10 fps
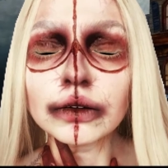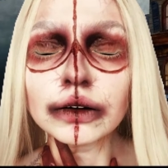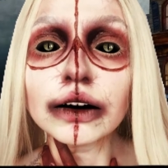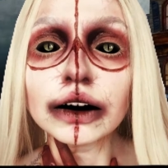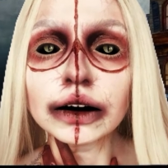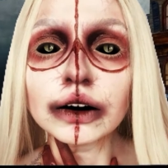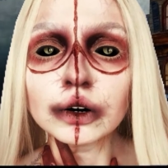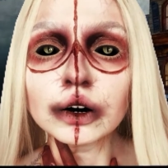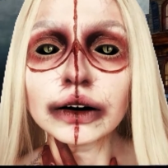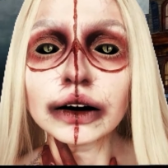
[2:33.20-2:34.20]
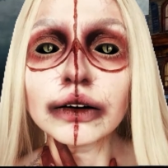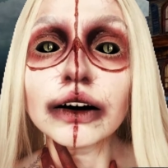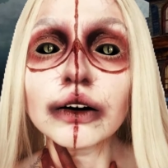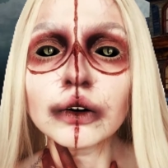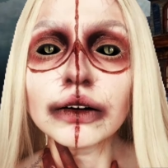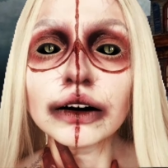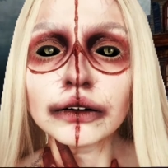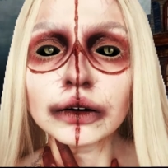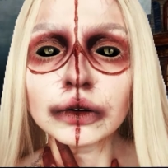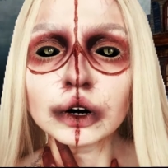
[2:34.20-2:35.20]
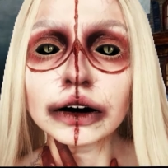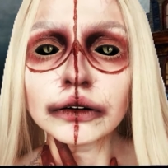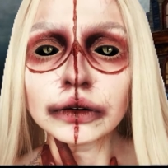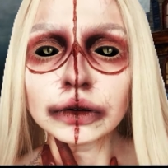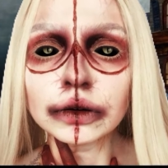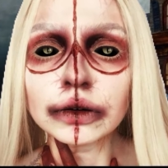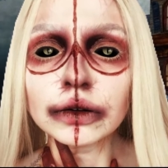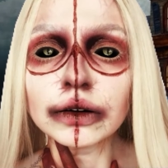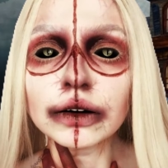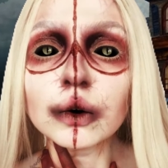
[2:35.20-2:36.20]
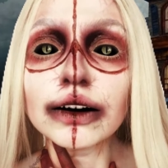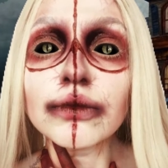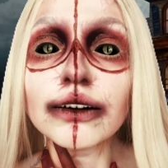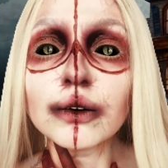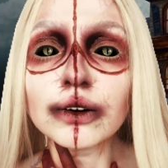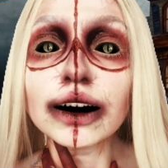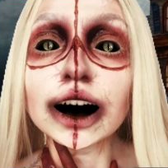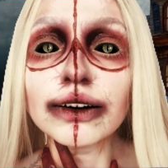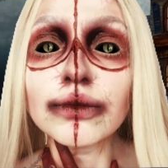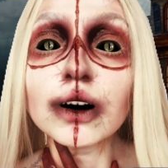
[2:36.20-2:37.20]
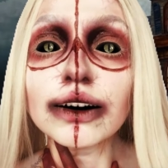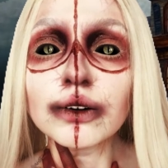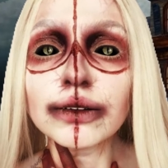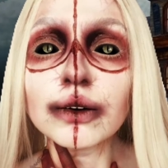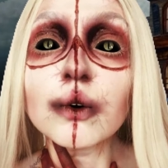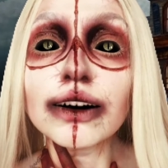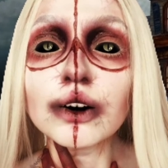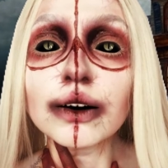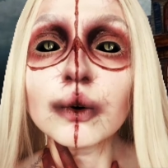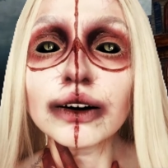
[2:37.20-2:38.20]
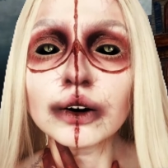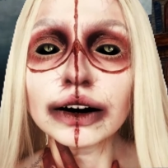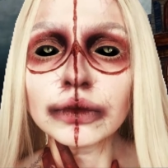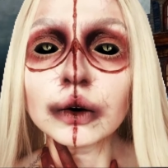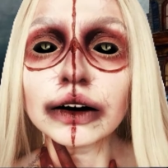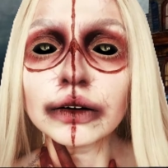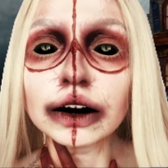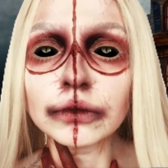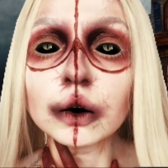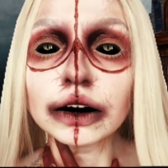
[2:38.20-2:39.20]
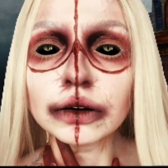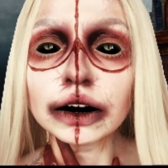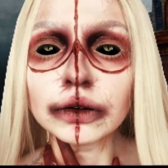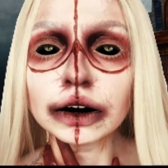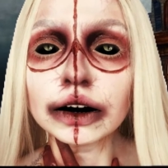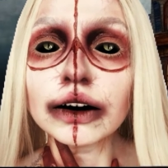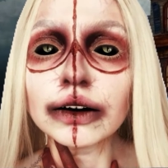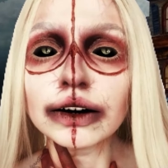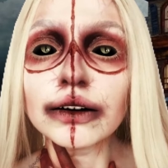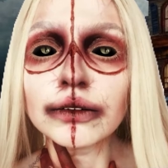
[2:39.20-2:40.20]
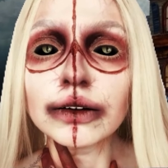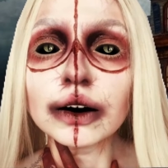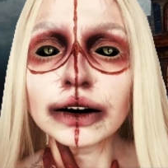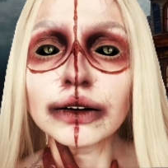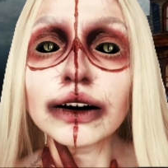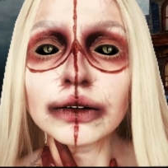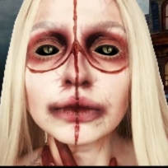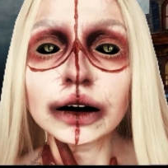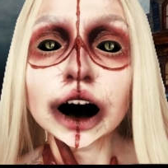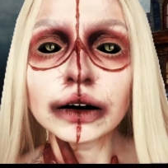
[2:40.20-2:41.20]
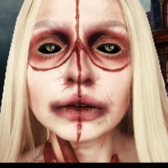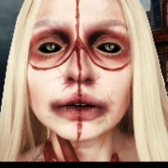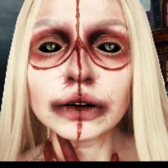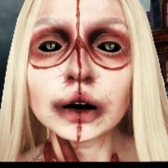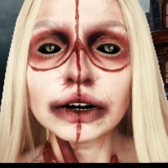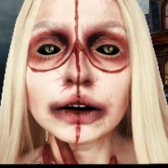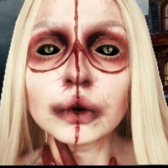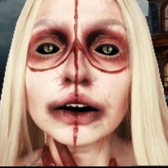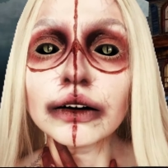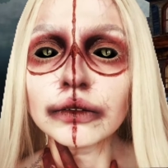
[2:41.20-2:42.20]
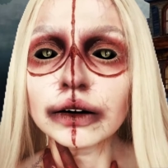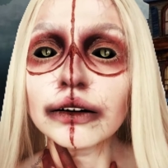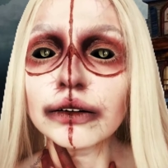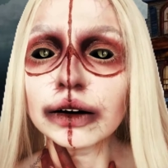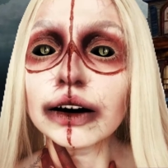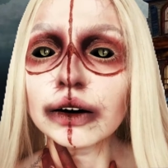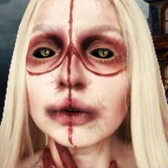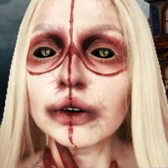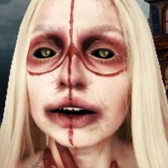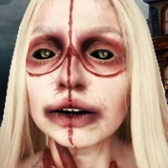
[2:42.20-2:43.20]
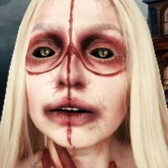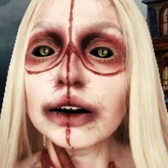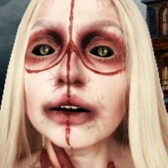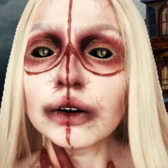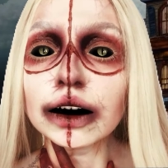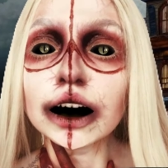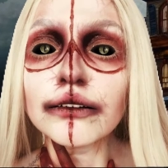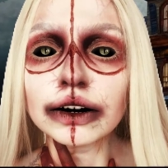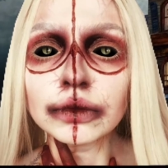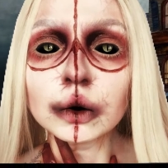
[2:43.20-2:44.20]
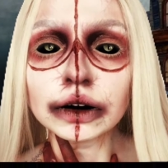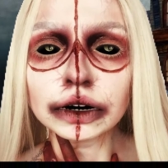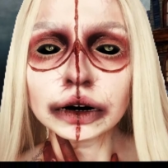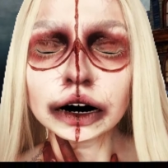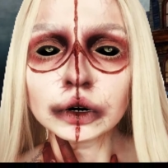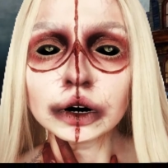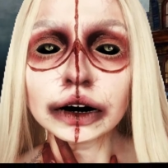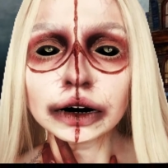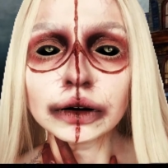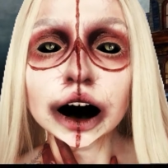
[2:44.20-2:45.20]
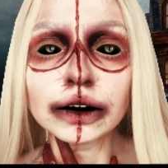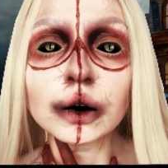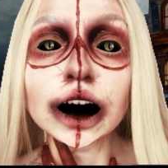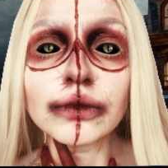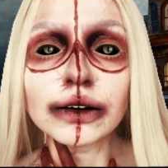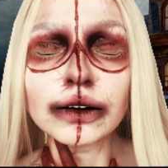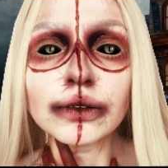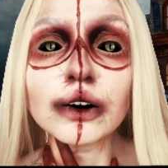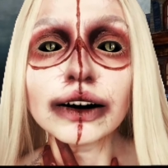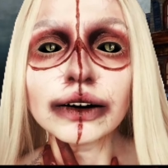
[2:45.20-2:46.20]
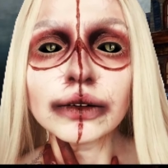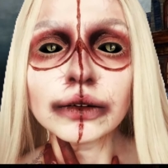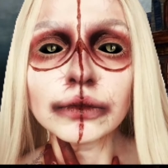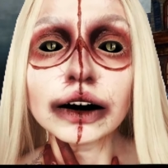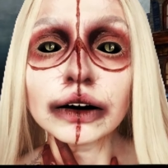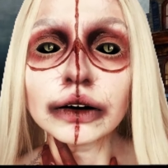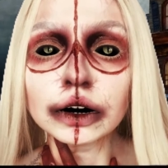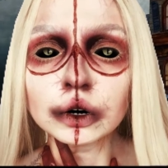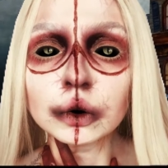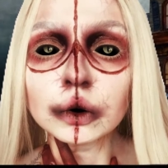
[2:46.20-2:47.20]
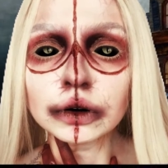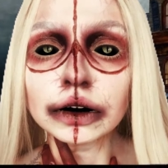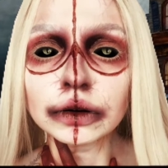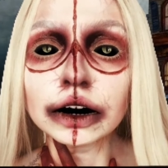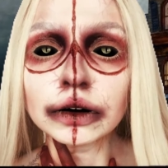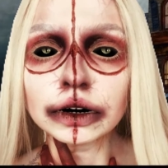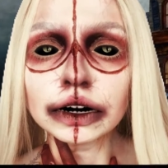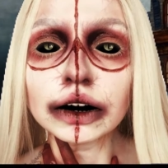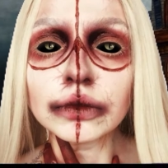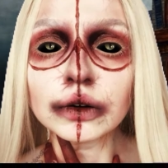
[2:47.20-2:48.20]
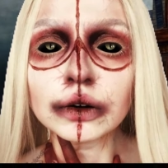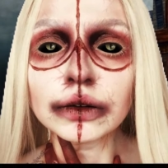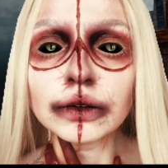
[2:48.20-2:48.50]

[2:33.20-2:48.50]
Sometimes she'd be gone a day or two. She would never tell us when. One day we'd just wake up to an empty house and the fridge packed full, post-it note on the front with a smear of Mom's lipstick and the outline of a kiss, telling us she'd be back soon.